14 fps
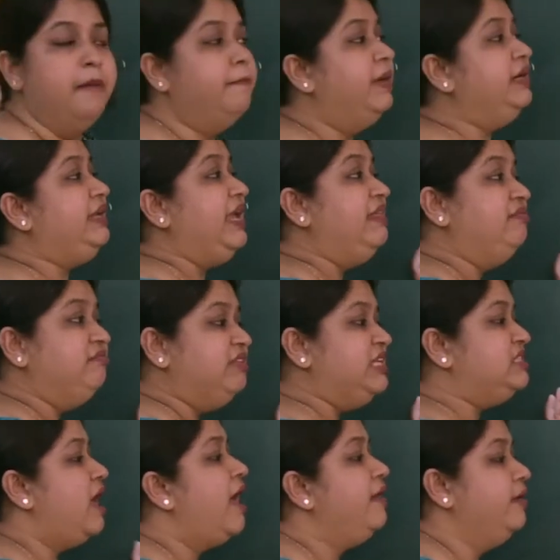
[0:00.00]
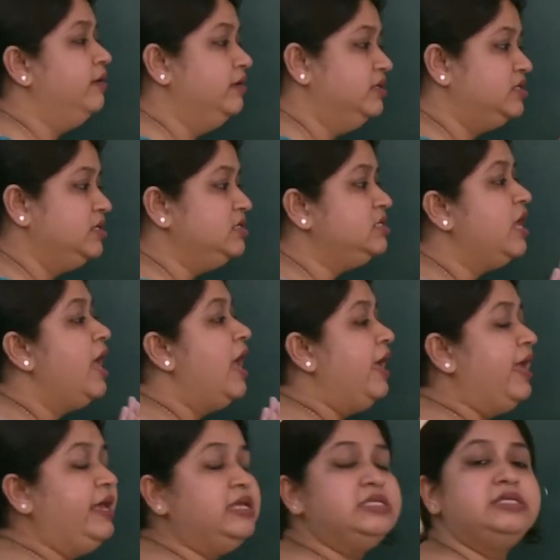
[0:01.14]
But in this analysis,
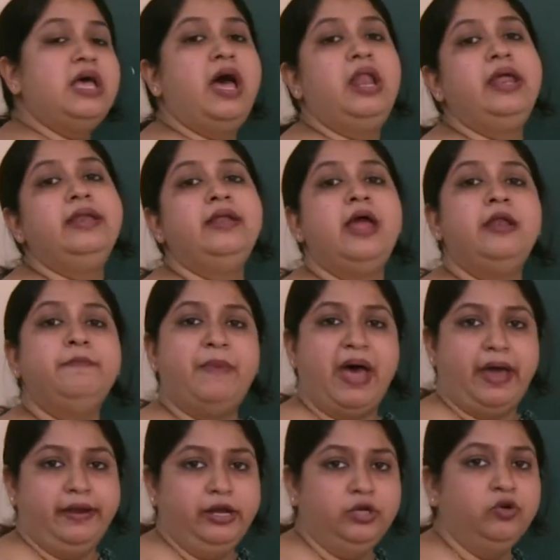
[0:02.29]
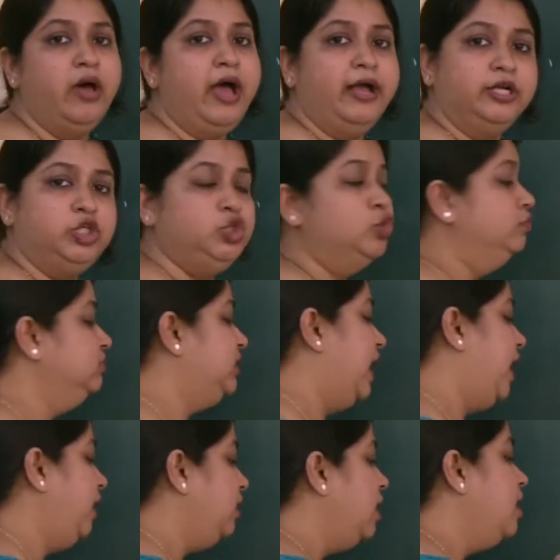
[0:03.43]
Hicks, Allen and Pareto assume
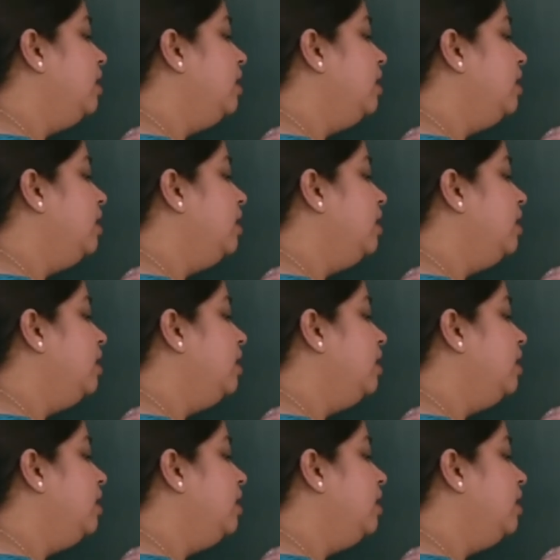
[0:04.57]
that